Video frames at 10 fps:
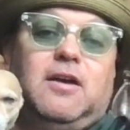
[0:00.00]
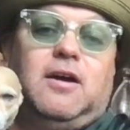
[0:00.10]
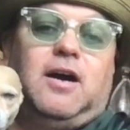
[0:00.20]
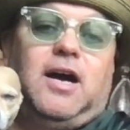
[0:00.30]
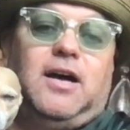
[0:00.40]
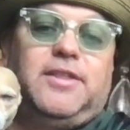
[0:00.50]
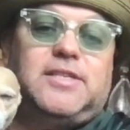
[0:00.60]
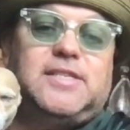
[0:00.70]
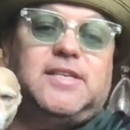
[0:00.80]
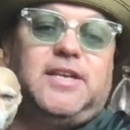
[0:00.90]

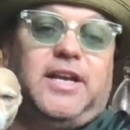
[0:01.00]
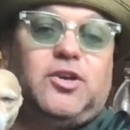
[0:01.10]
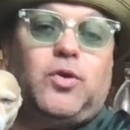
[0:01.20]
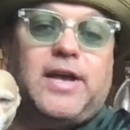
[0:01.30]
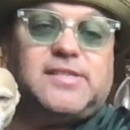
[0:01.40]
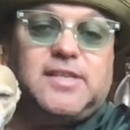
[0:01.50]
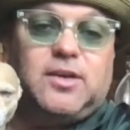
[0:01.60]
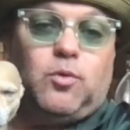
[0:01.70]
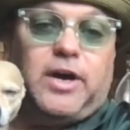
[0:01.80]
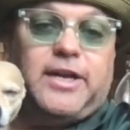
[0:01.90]
This is an
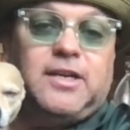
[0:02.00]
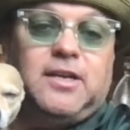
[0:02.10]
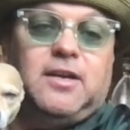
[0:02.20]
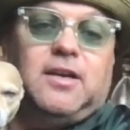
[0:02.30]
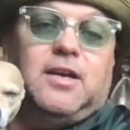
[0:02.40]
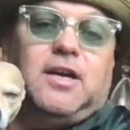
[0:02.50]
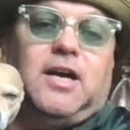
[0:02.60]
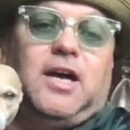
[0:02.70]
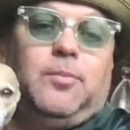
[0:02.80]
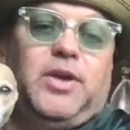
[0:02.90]
interesting one.
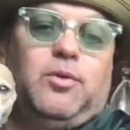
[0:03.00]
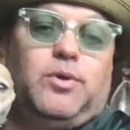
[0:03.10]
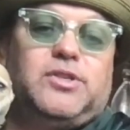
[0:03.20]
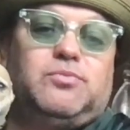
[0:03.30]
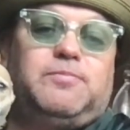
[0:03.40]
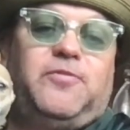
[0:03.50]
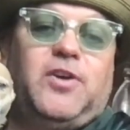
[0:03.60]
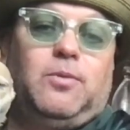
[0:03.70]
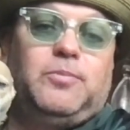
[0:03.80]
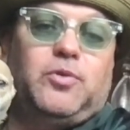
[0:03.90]
It was
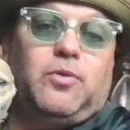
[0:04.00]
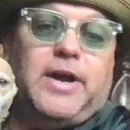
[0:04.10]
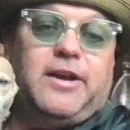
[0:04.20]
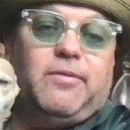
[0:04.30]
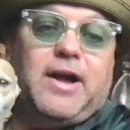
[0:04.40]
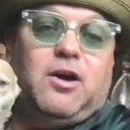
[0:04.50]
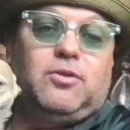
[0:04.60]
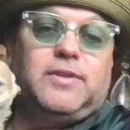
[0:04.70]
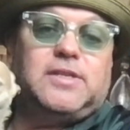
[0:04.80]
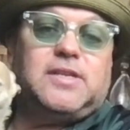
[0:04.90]
filmed right
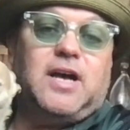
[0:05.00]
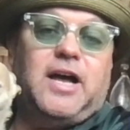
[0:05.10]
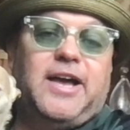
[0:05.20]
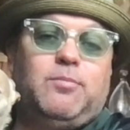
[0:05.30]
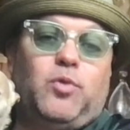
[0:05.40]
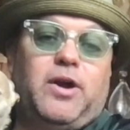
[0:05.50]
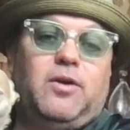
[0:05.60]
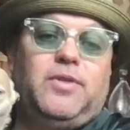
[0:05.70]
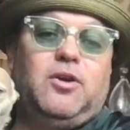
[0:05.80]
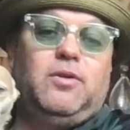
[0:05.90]
around the time
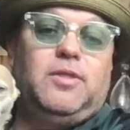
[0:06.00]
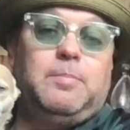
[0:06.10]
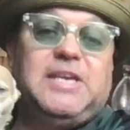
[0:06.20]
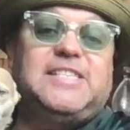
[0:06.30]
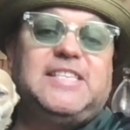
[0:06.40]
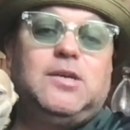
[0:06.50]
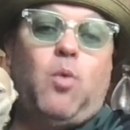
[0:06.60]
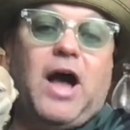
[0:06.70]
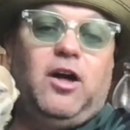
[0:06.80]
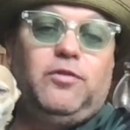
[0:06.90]
where the BC
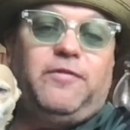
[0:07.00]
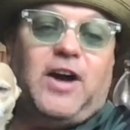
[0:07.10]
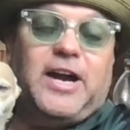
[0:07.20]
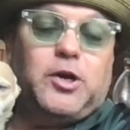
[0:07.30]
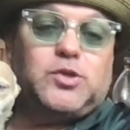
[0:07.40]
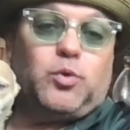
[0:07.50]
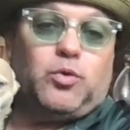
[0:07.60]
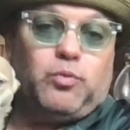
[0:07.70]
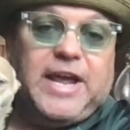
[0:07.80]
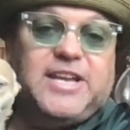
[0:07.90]
wildfires
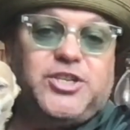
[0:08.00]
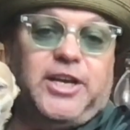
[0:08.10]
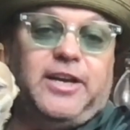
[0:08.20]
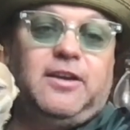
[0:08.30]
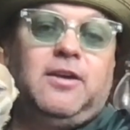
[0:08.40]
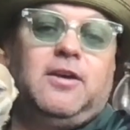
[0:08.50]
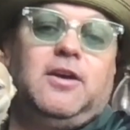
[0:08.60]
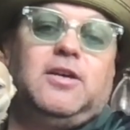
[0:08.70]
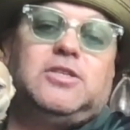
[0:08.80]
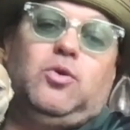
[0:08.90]
were raging.
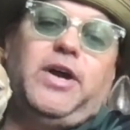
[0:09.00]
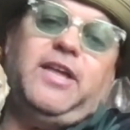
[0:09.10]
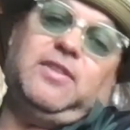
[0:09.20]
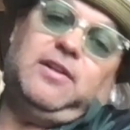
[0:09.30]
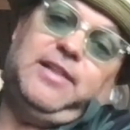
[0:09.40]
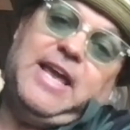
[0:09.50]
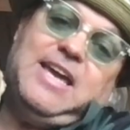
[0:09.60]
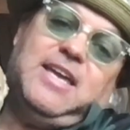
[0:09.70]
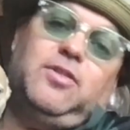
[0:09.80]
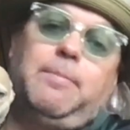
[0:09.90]
So I got the
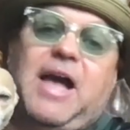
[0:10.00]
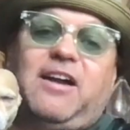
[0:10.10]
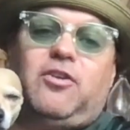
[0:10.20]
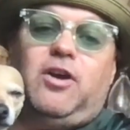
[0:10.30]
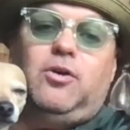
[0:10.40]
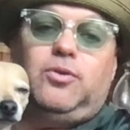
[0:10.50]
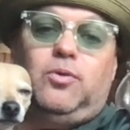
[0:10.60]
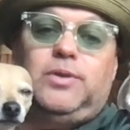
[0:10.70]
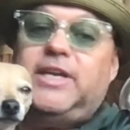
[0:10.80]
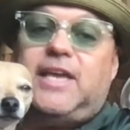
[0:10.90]
lake in the background,
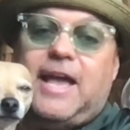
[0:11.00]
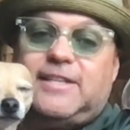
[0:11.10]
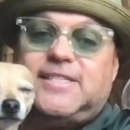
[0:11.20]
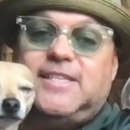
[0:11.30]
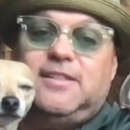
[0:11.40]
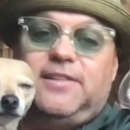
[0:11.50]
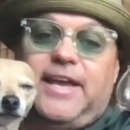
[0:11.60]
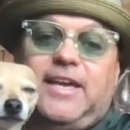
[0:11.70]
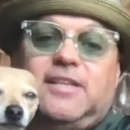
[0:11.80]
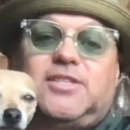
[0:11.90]
only you can't see the lake.